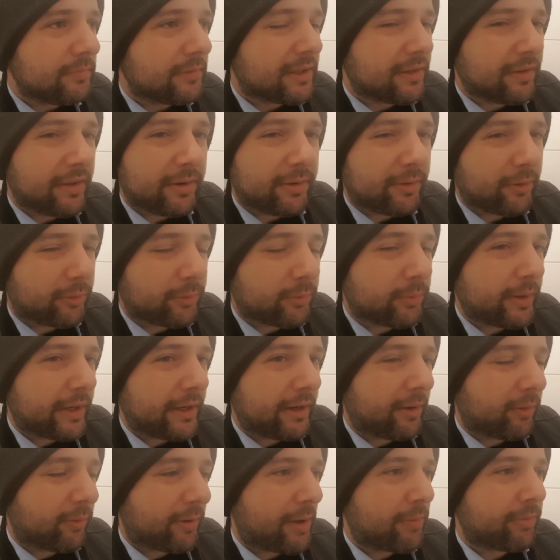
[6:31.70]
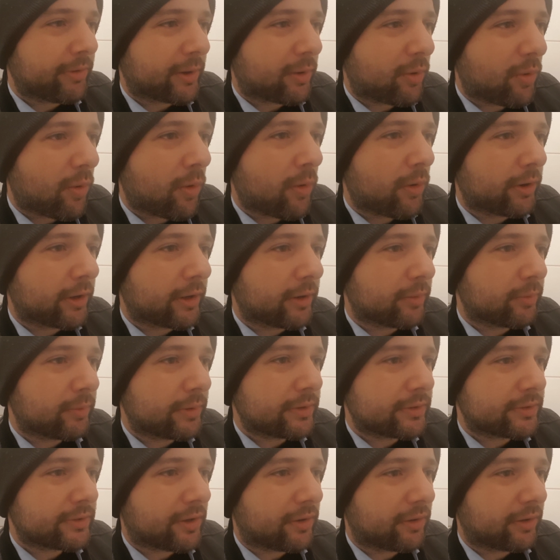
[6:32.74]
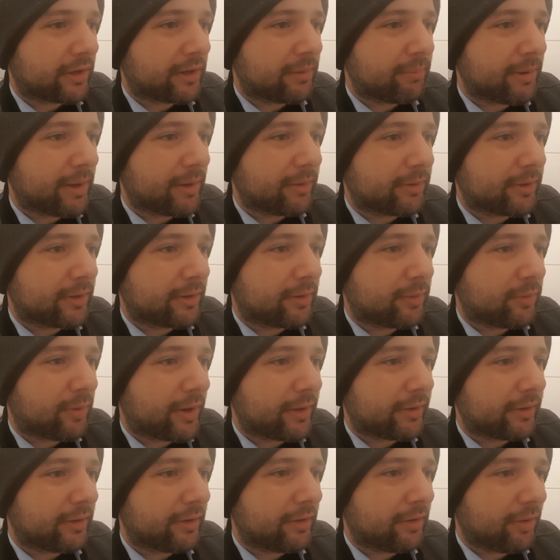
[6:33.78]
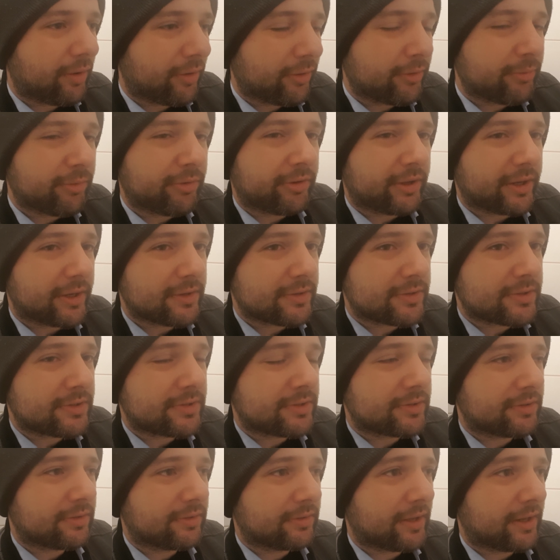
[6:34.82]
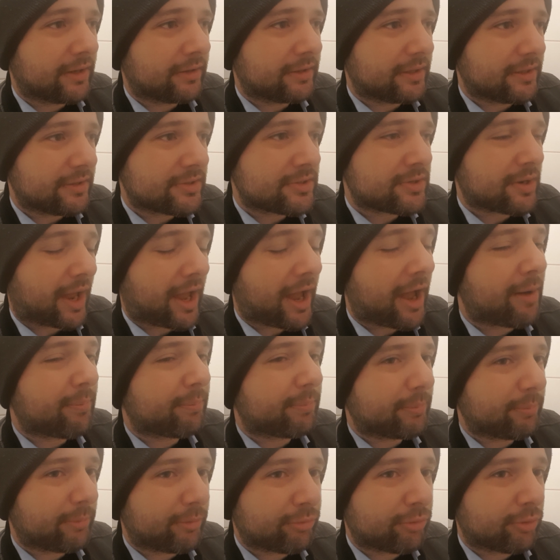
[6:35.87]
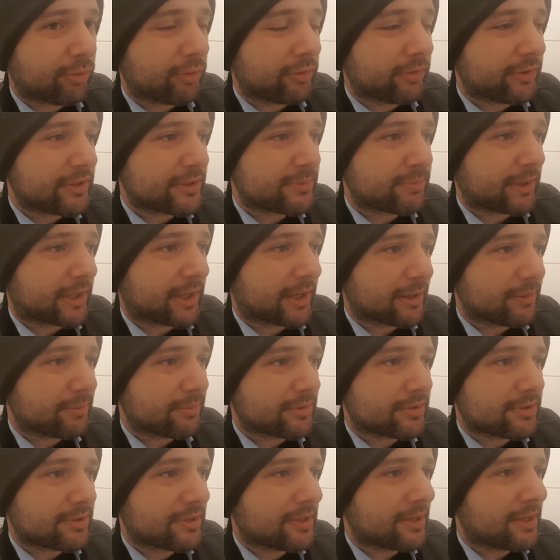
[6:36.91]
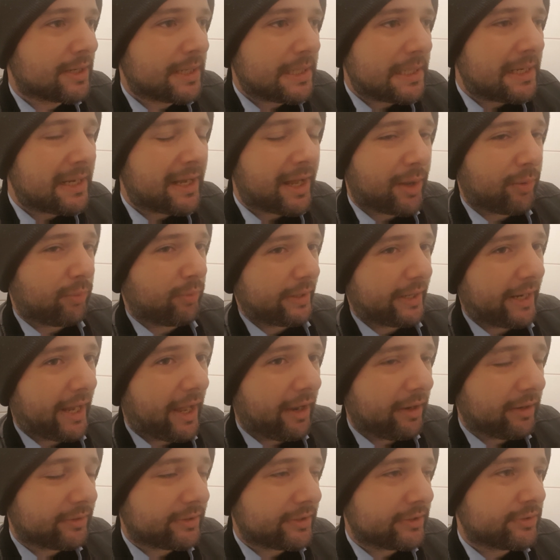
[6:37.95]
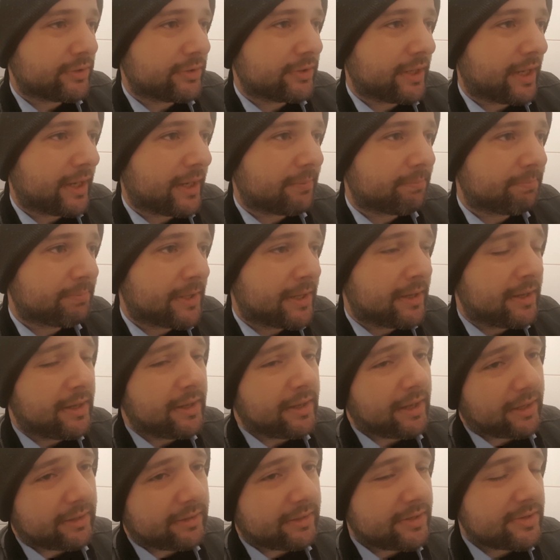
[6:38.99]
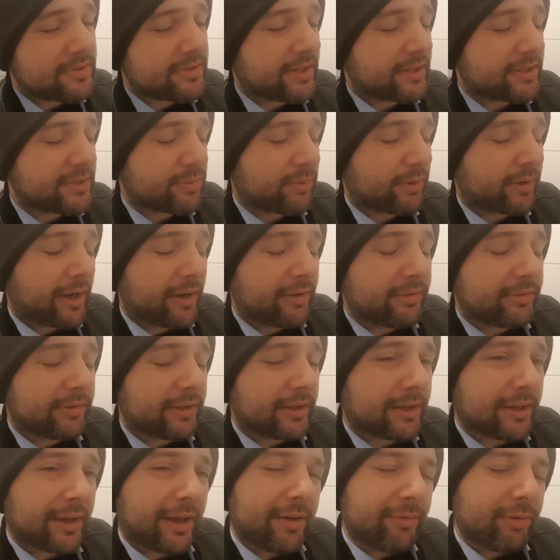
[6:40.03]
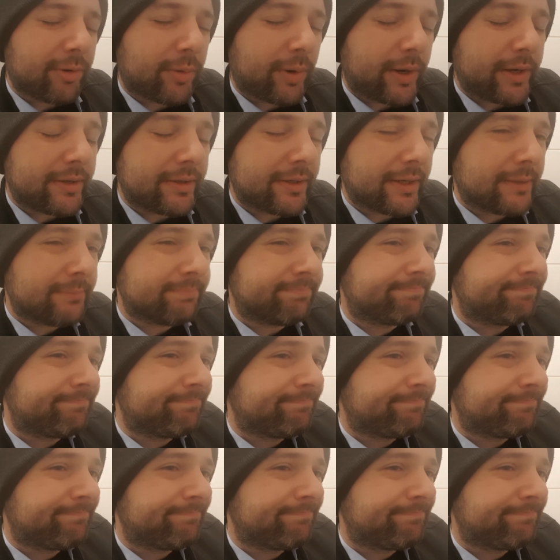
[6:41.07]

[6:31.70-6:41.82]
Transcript: they're not really around the corner. We're talking about quite a lot of things that needs to happen before this becomes a reality today. At least that's what I think. Have a great day.